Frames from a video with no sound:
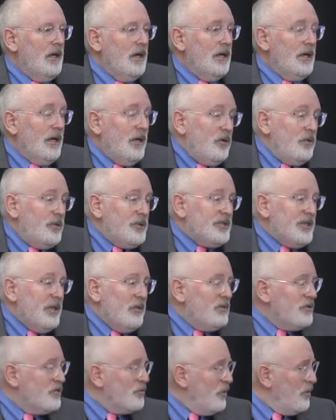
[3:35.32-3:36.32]
and I always say,
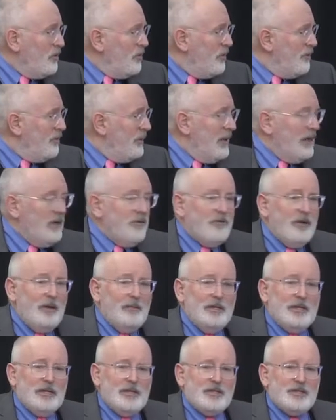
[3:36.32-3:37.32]
what's wrong with being a
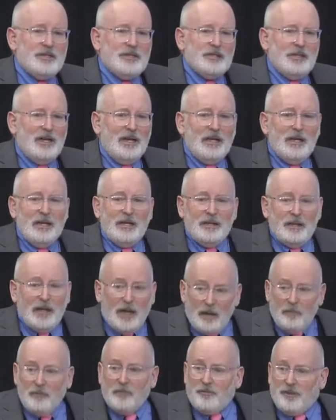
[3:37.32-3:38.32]
feminist?
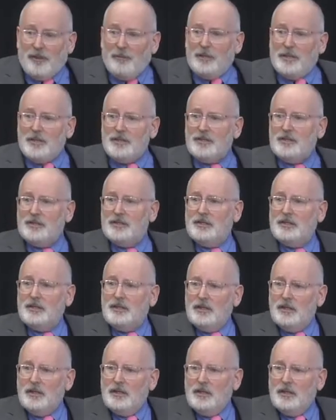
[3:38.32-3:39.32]
I'm a feminist.
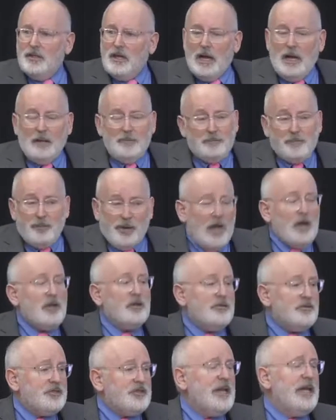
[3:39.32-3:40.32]
I'm proud
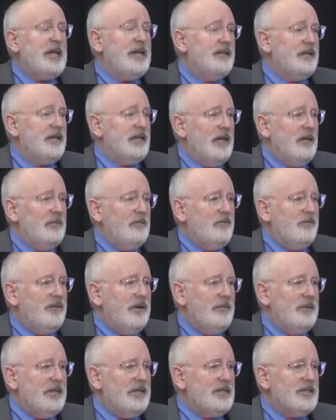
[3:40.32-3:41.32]
of saying that I'm a
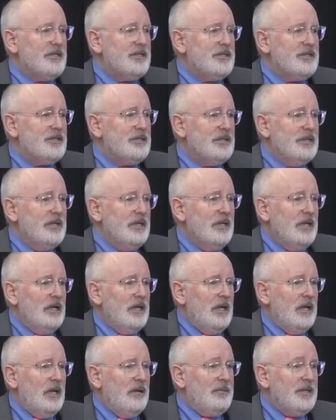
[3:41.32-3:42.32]
feminist,
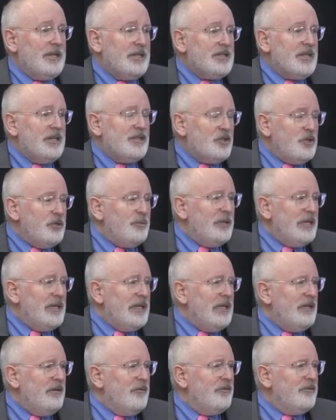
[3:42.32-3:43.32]
because I do
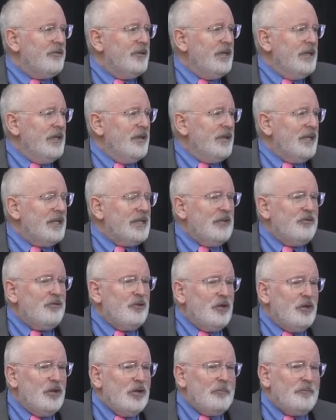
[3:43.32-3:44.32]
believe that if
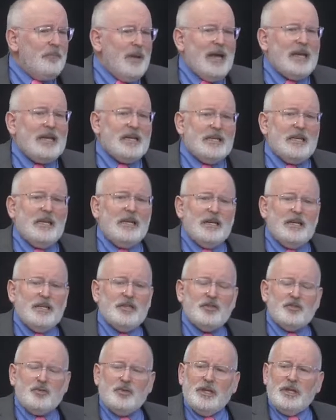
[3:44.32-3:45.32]
you look back in our
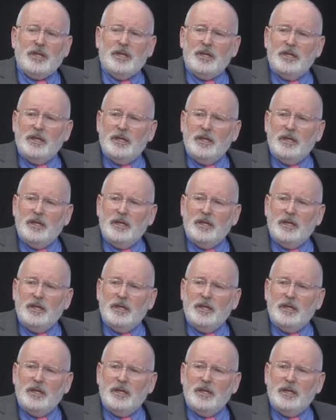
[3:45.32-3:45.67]
history,